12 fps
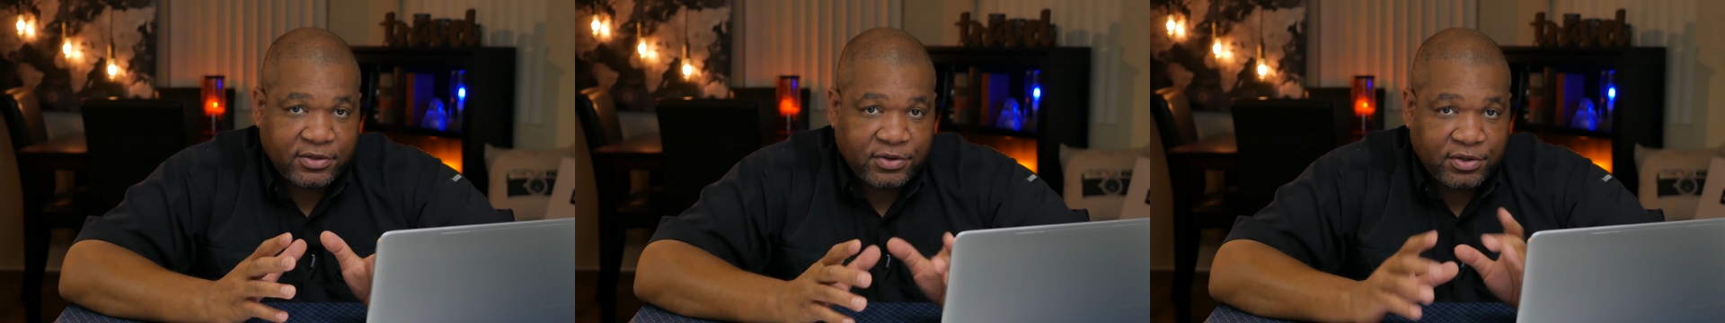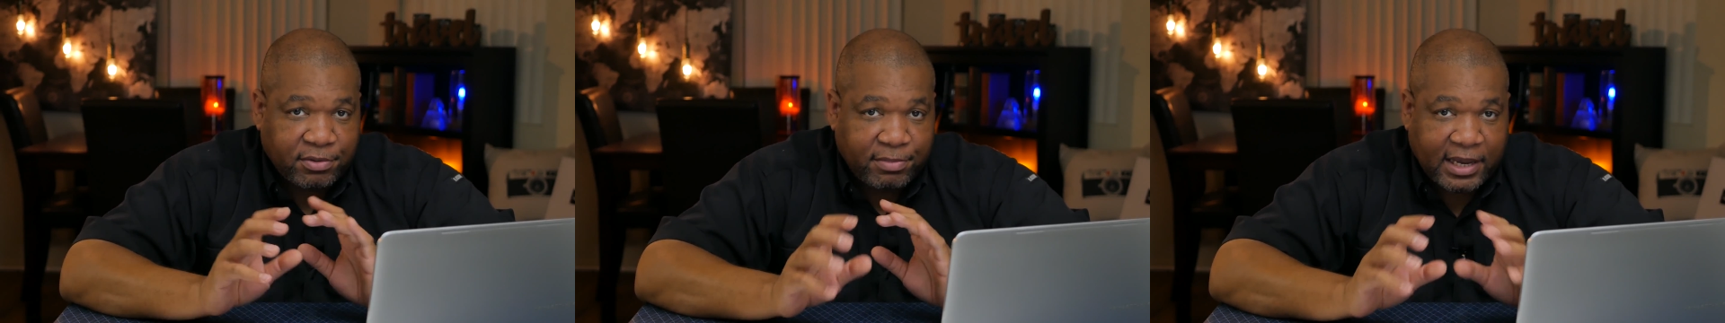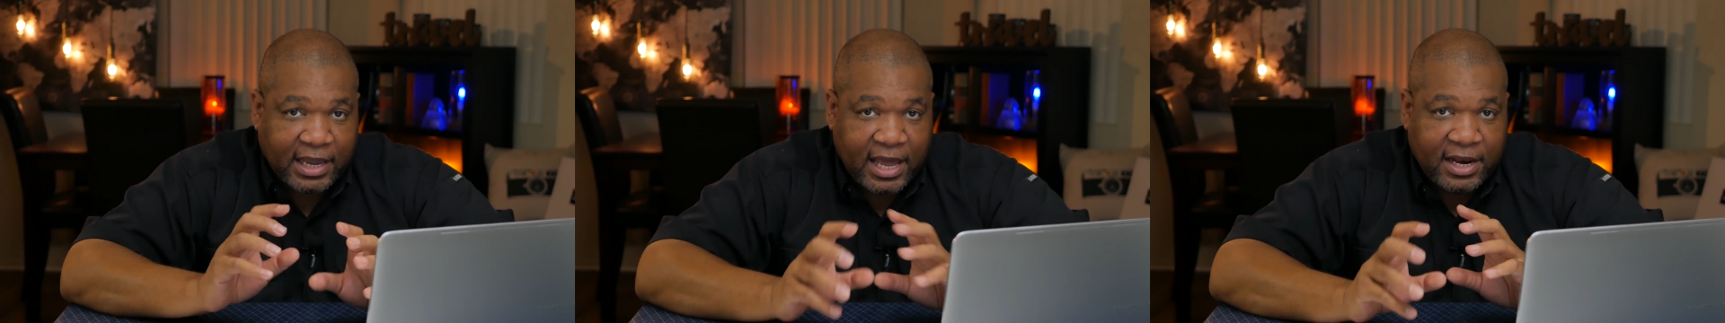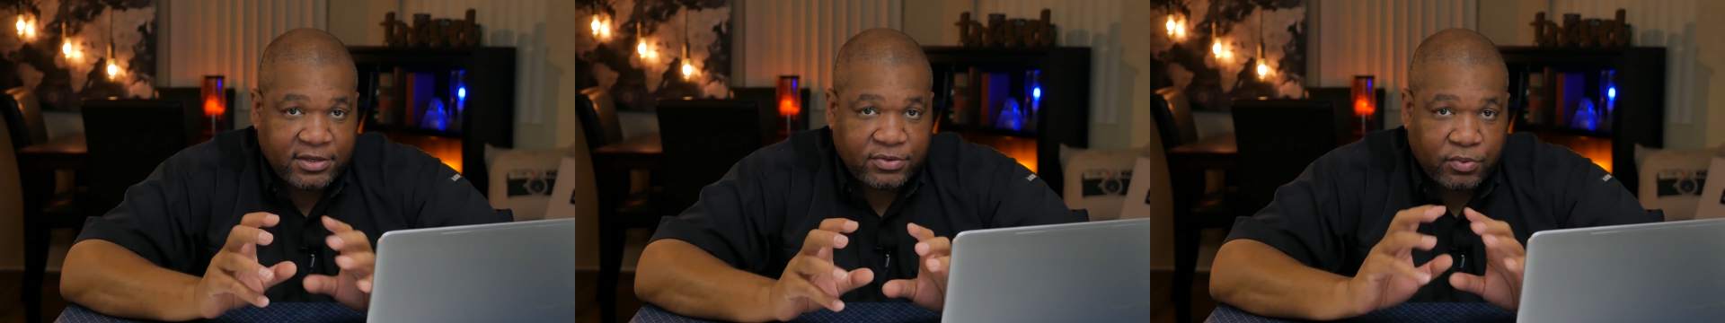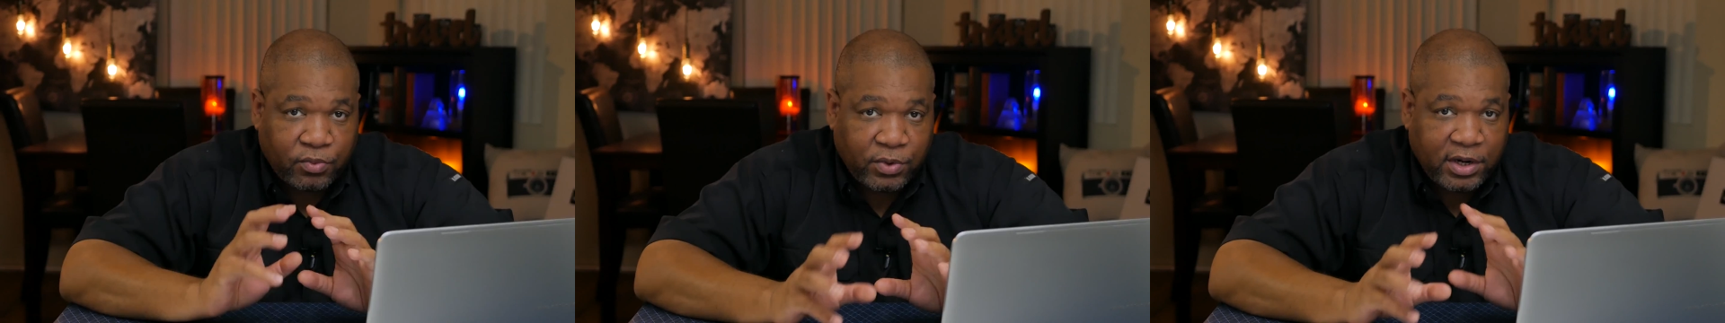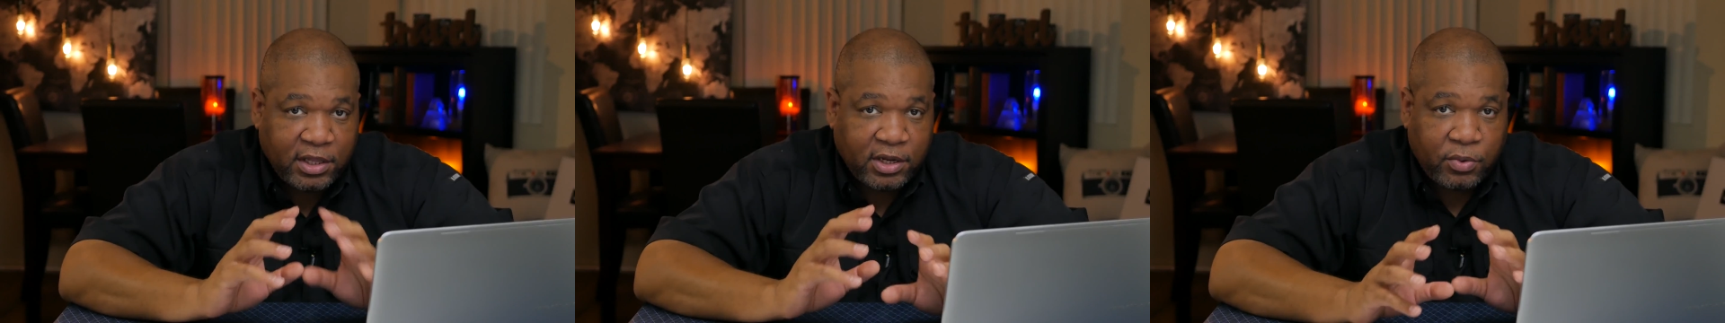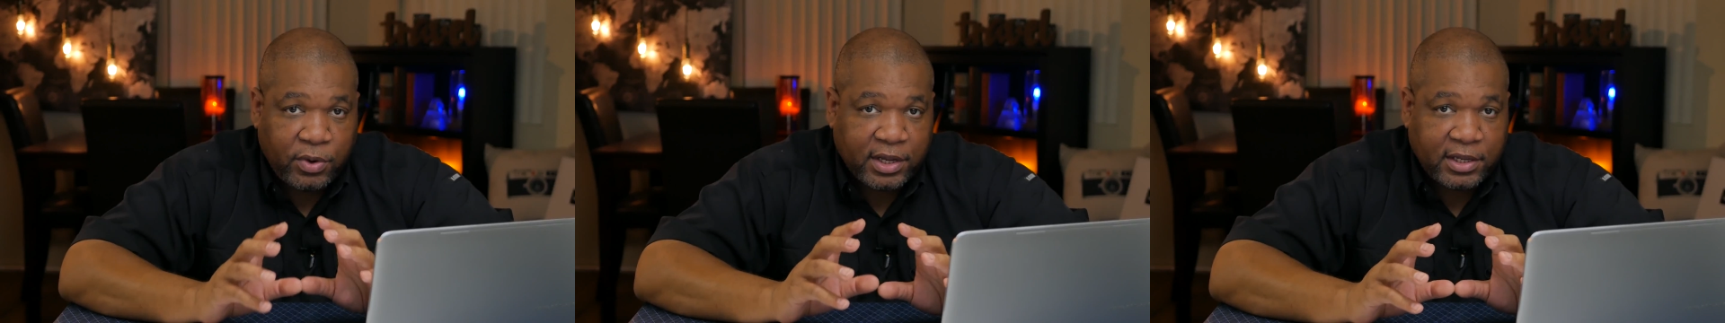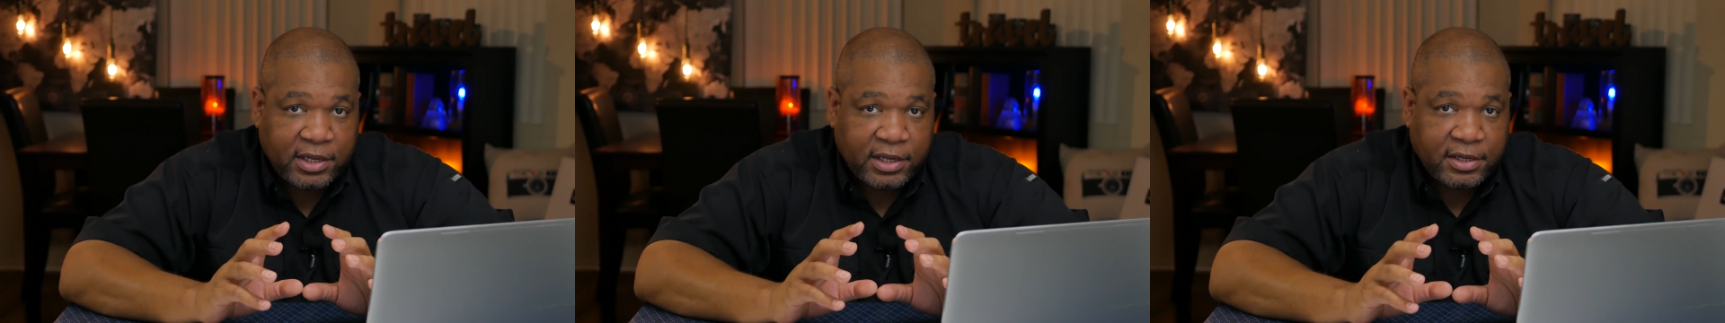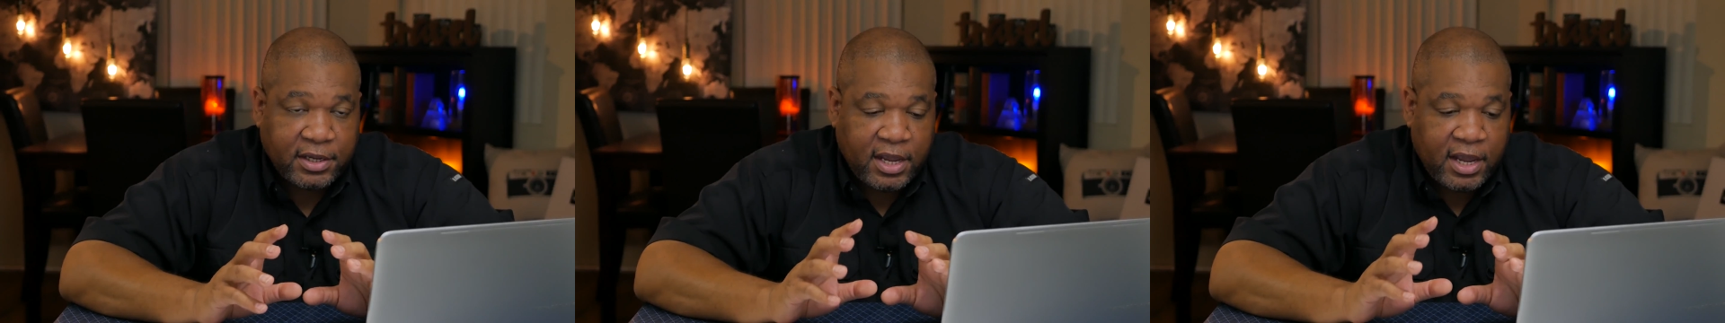so you can make edits really quickly